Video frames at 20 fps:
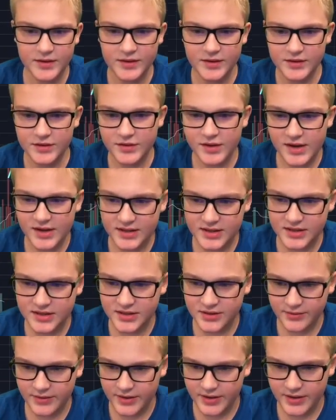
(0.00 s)
You guys can see
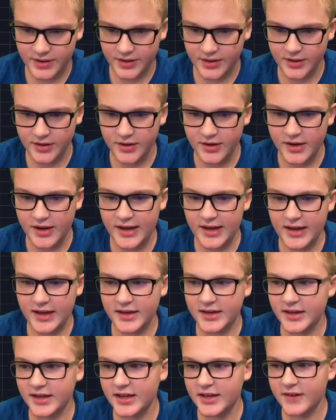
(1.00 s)
right here.
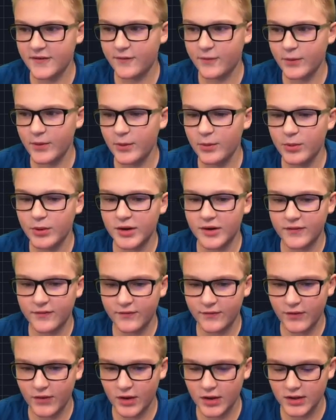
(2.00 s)
And if we would have
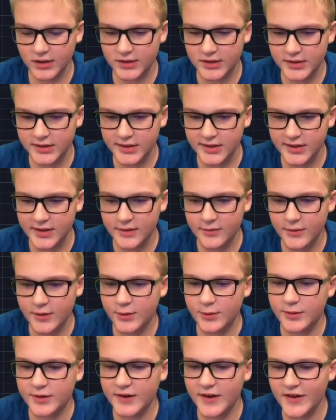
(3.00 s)
fallen, we
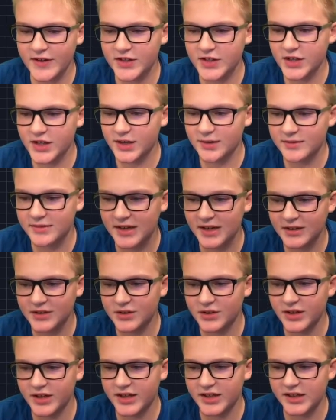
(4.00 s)
would have had to come down to
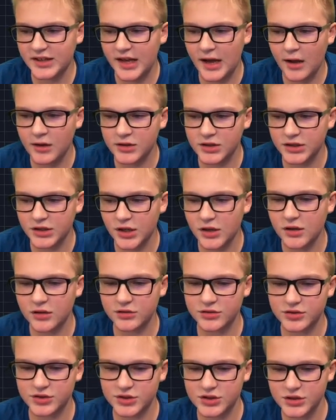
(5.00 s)
like
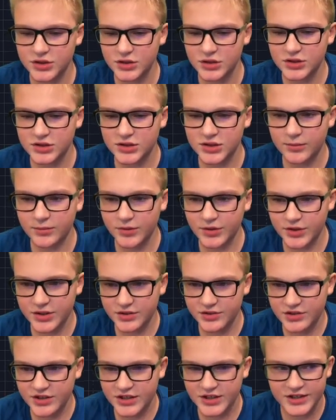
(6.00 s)
$1,000 somewhere to
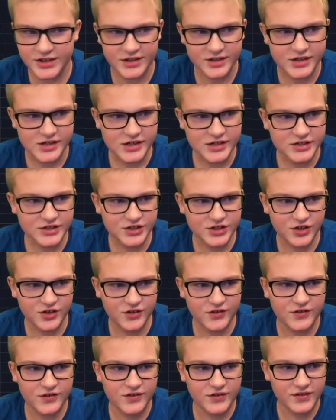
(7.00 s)
here.
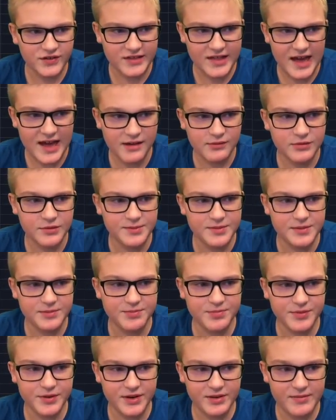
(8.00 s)
So that would be
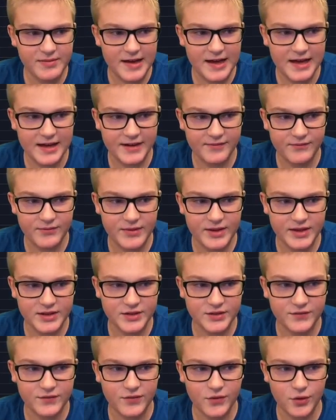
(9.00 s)
pretty bad if we had
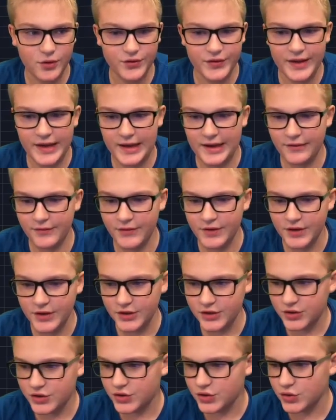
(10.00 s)
to fall down
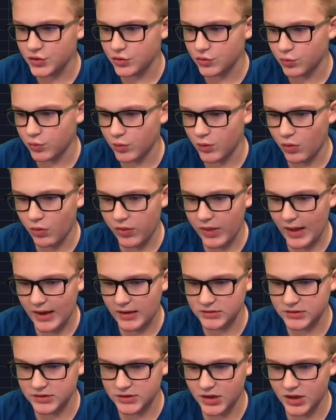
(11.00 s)
to
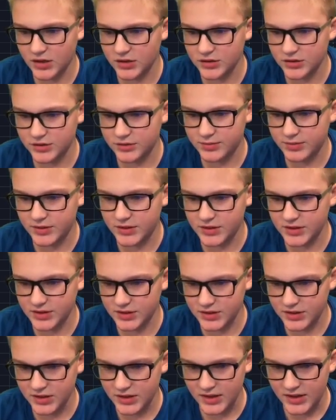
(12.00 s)
$1,000,
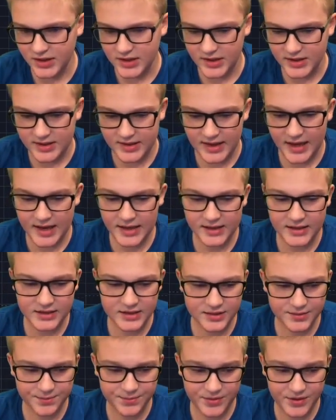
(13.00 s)
because that is
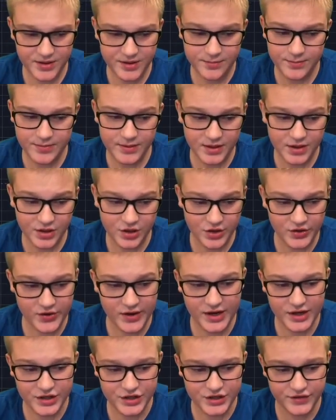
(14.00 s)
a pretty big
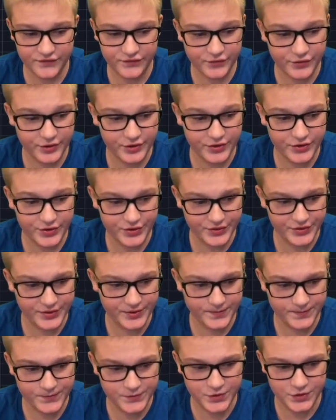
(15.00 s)
correction for
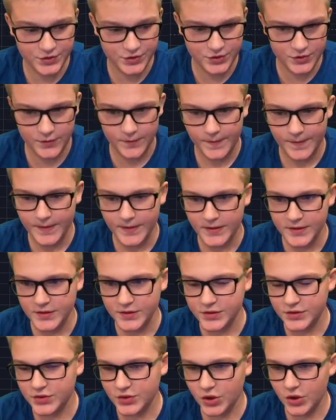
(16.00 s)
Ethereum to do.
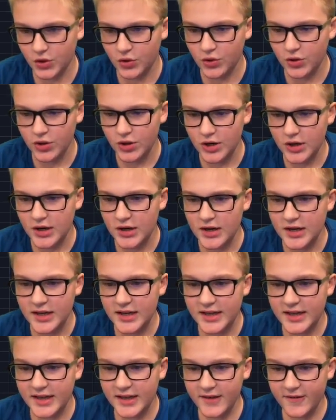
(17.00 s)
So
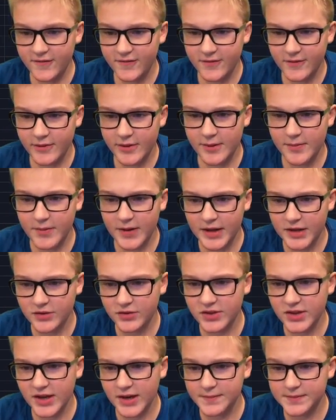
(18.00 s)
if we break to
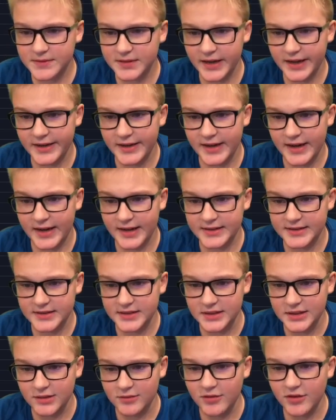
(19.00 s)
the upside,
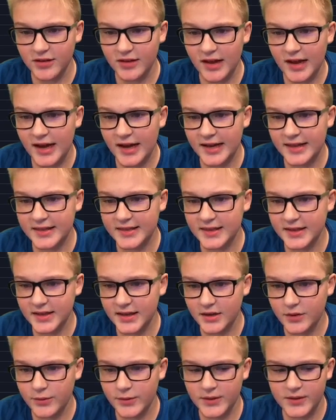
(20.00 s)
guys, well, I
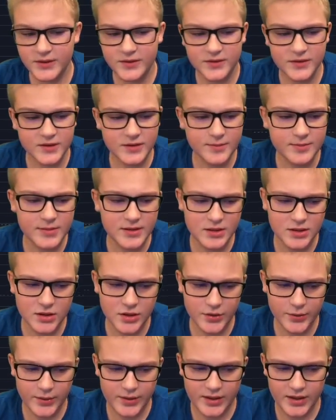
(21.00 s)
think we could be
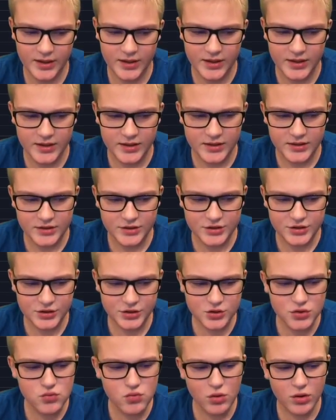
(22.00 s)
going
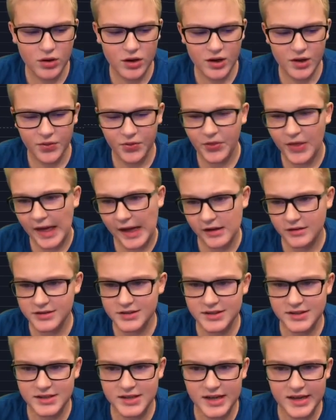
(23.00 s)
to
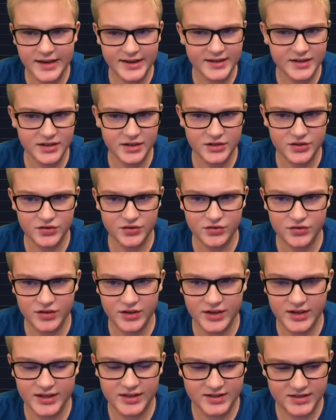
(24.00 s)

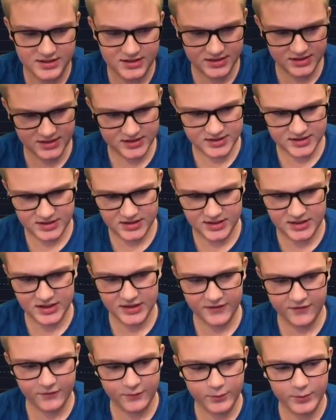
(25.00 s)
1,860
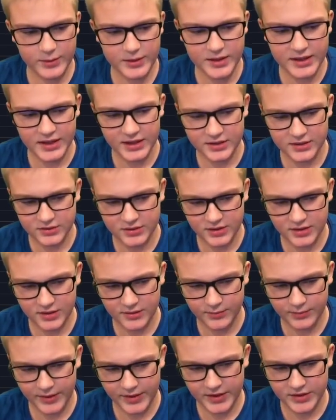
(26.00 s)
if we get to the
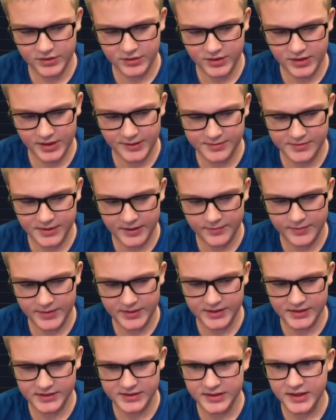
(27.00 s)
break to the upside,
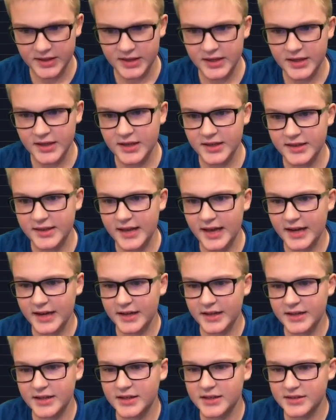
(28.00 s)
because
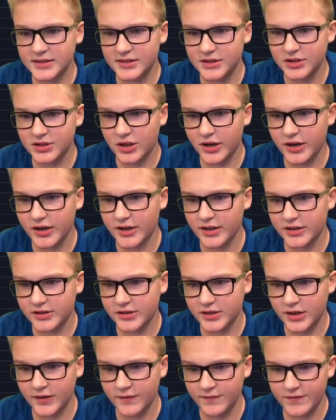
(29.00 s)
that is the target
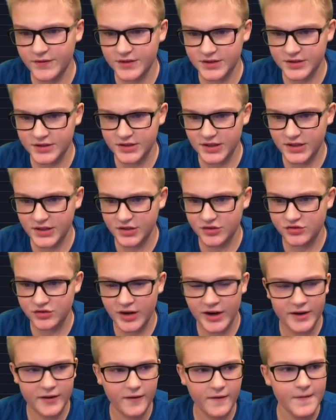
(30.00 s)
of this ascending
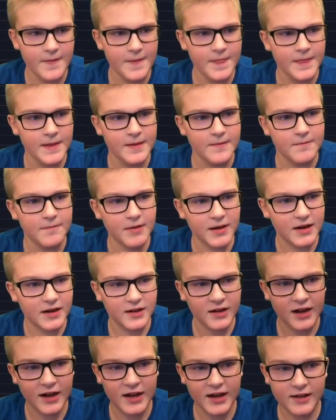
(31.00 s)
triangle. But
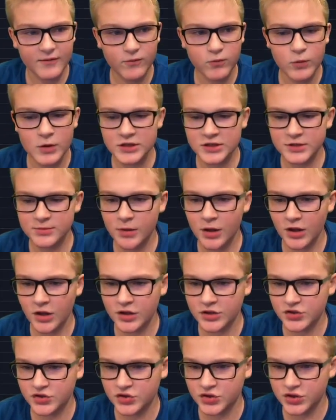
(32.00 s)
I have one small
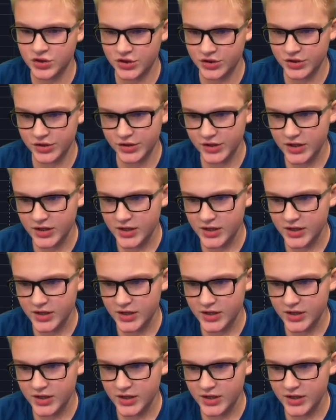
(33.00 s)
concern.